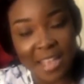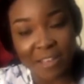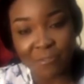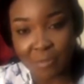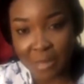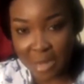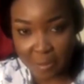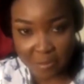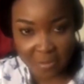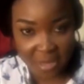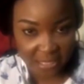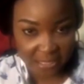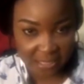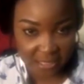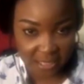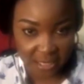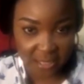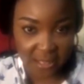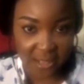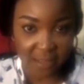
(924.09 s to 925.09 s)
you
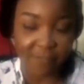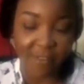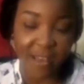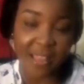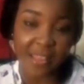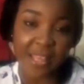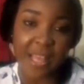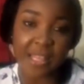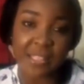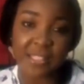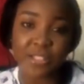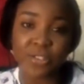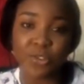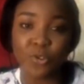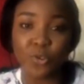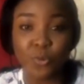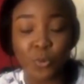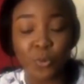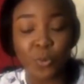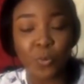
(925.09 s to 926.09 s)
know the
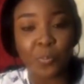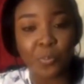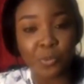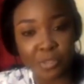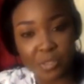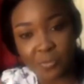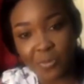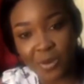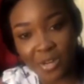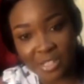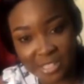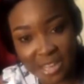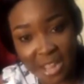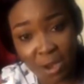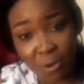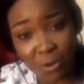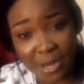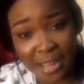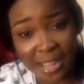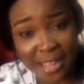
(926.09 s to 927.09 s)
reason, and then
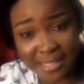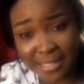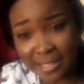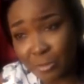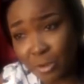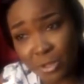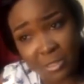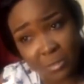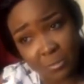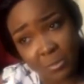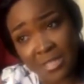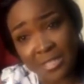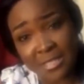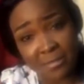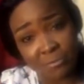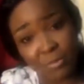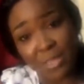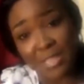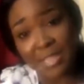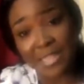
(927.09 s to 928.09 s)
you say nothing.
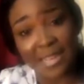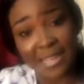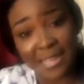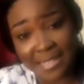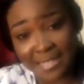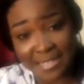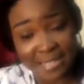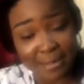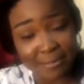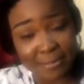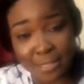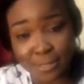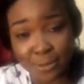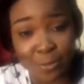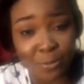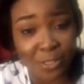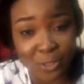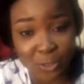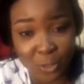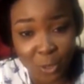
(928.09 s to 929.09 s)
But finally, you guys were
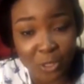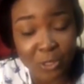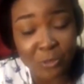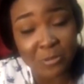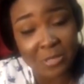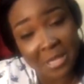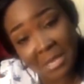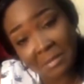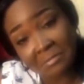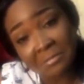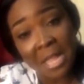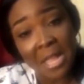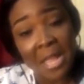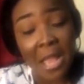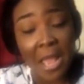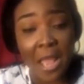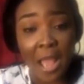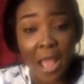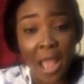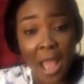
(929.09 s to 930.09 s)
able to pull
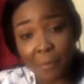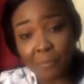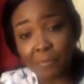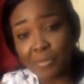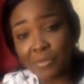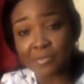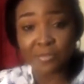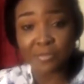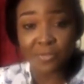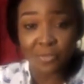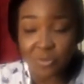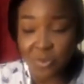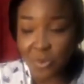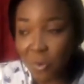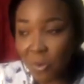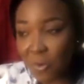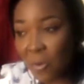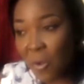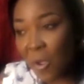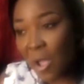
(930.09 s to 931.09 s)
through, and you
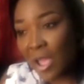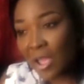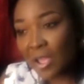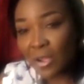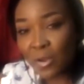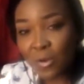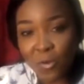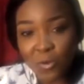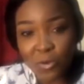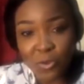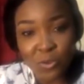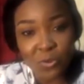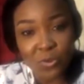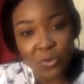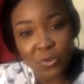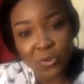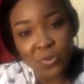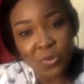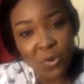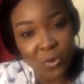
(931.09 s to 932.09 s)
got him, you know,
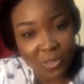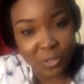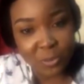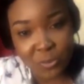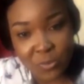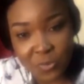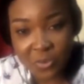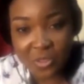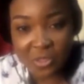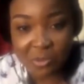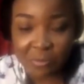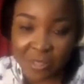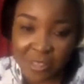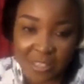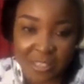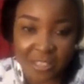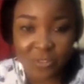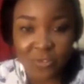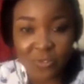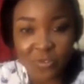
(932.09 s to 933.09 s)
knocking on our
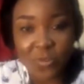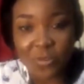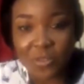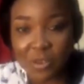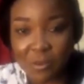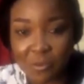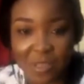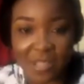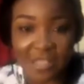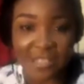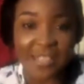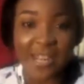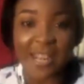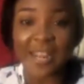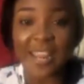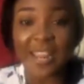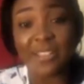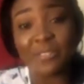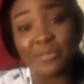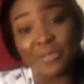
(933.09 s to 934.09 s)
doors once again.
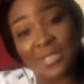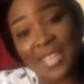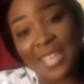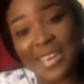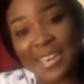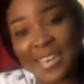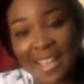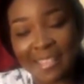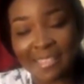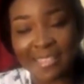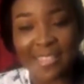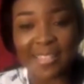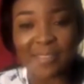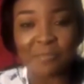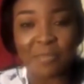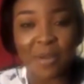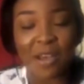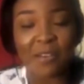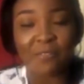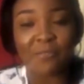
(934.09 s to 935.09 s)
And I'm very
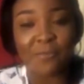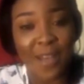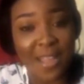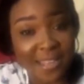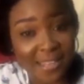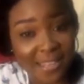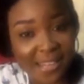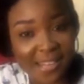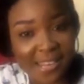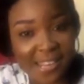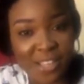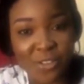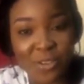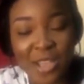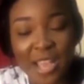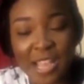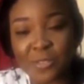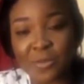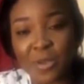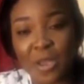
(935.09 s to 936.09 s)
excited and happy
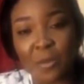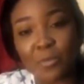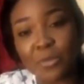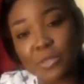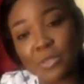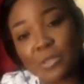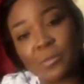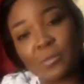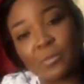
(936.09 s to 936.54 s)
and glad